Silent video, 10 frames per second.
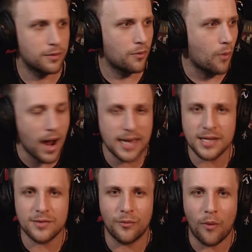Why do
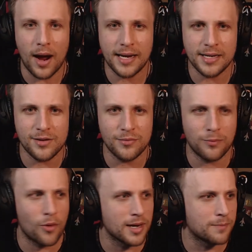you
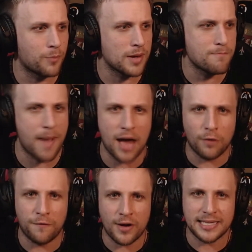want to bring
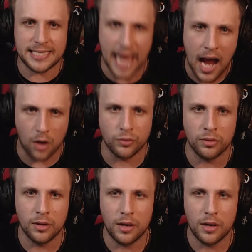Battlefront down